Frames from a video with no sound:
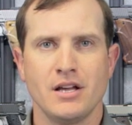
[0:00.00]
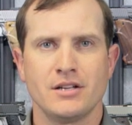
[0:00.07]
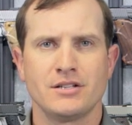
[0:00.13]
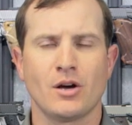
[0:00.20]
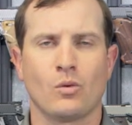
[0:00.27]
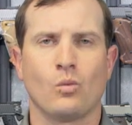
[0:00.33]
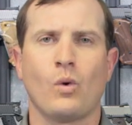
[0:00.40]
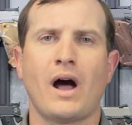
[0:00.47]

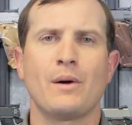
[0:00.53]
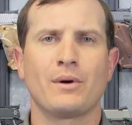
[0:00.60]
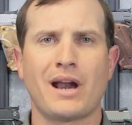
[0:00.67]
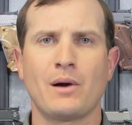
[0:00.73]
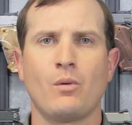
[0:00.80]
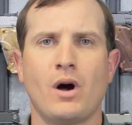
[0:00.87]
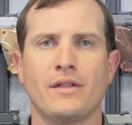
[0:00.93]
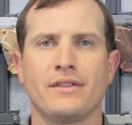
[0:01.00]
So why would
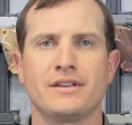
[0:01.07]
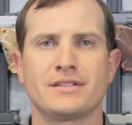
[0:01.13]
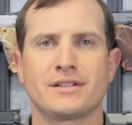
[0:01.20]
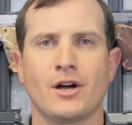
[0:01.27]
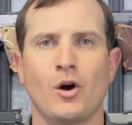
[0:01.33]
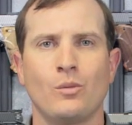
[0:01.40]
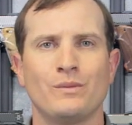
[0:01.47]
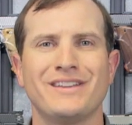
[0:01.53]
I want this
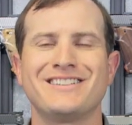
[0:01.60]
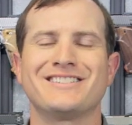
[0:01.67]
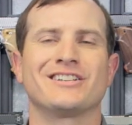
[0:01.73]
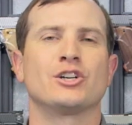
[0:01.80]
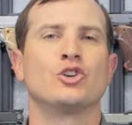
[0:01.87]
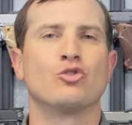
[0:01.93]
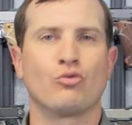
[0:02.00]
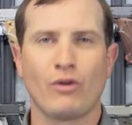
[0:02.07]
scope? This is a
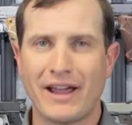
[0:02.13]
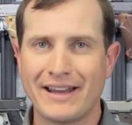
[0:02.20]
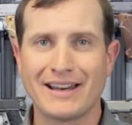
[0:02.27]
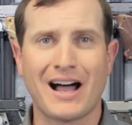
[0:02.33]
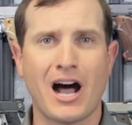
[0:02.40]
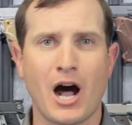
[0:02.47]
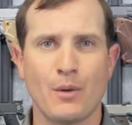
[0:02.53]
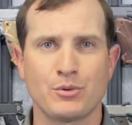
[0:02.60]
great
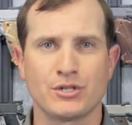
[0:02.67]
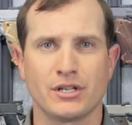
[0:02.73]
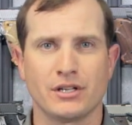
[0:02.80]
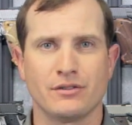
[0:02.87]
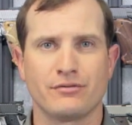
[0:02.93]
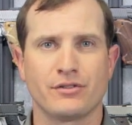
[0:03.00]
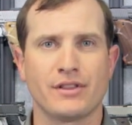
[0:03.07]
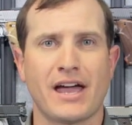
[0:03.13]

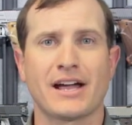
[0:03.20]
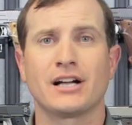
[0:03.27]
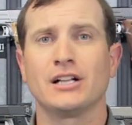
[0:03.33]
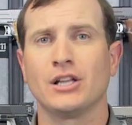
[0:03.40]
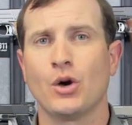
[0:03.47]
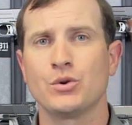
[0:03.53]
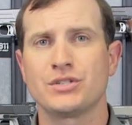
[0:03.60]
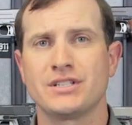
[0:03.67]
option for that
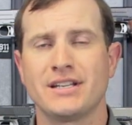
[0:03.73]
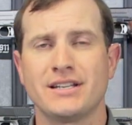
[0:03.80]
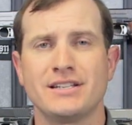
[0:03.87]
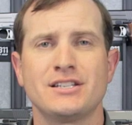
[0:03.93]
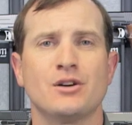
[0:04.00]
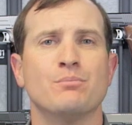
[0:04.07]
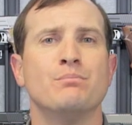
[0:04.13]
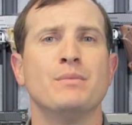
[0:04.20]

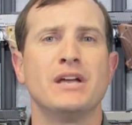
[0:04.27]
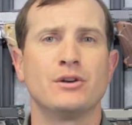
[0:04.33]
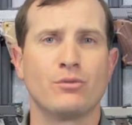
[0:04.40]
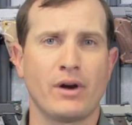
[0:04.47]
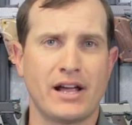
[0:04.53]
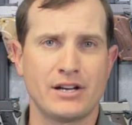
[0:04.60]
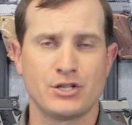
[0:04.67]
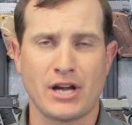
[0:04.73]
close-in to
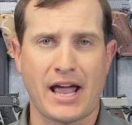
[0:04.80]
mid-range